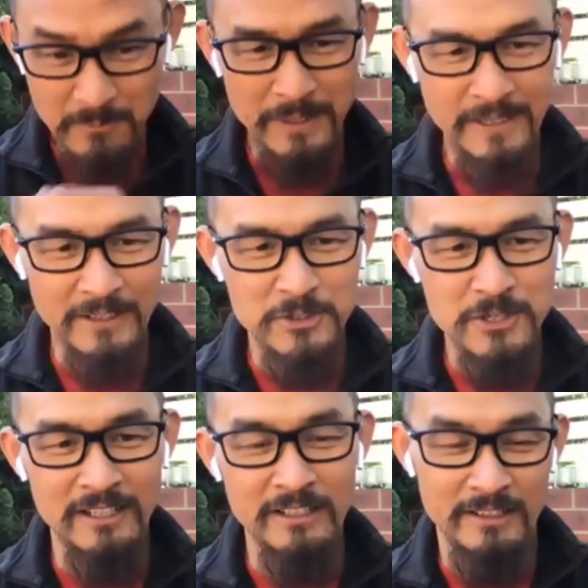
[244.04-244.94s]
being at
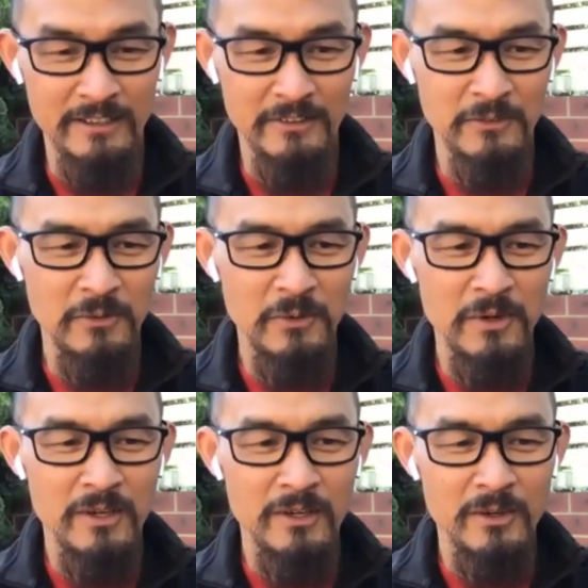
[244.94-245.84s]
Shaolin and
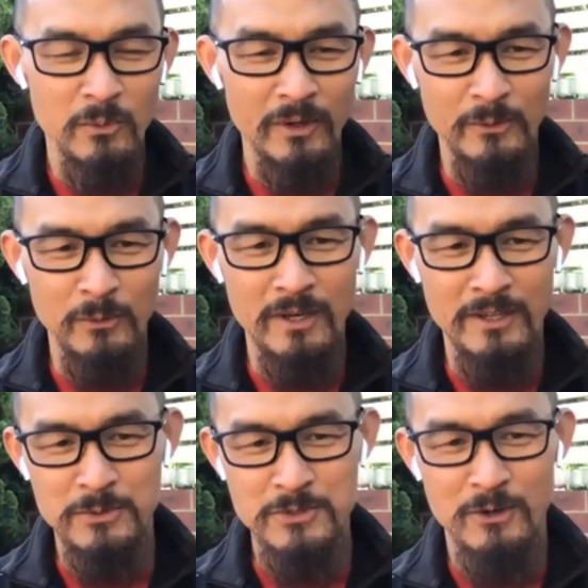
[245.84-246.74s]
wondering why
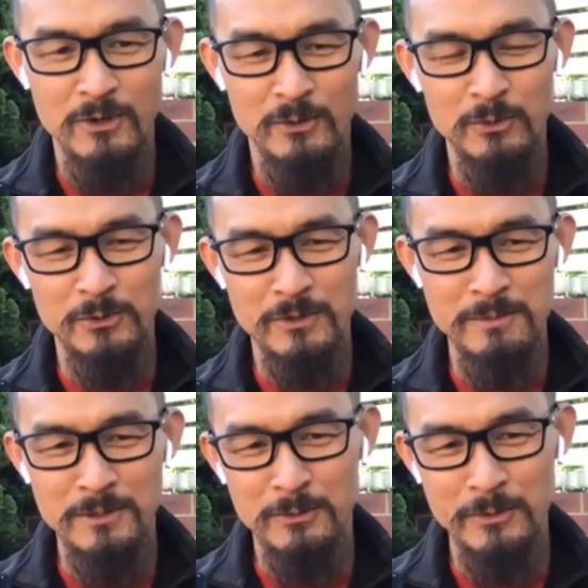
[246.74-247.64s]
there was no hot water in
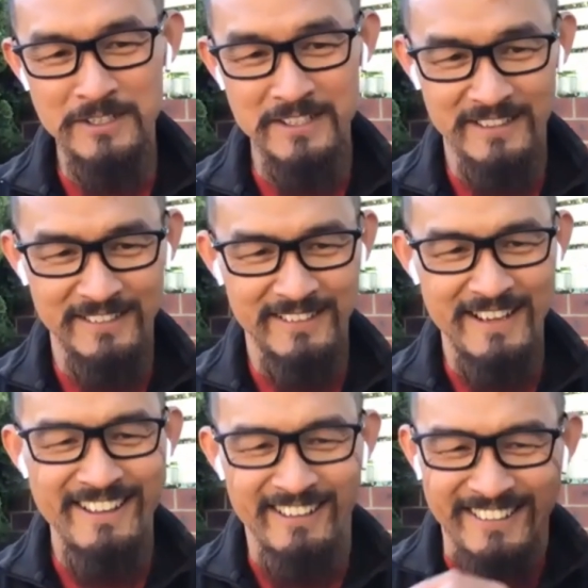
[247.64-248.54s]
the middle of winter.
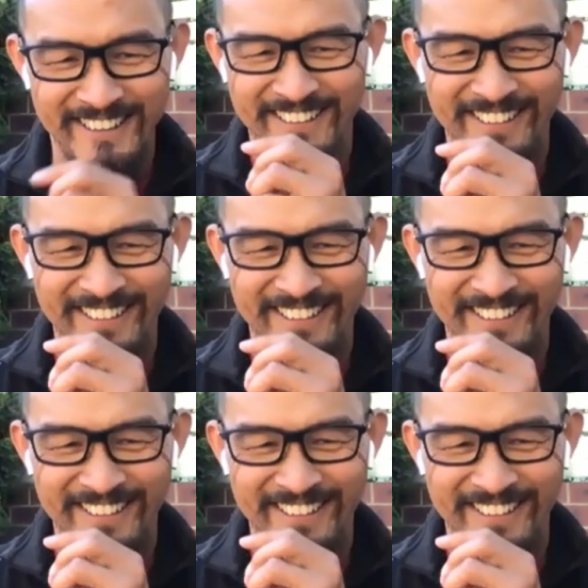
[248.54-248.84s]
That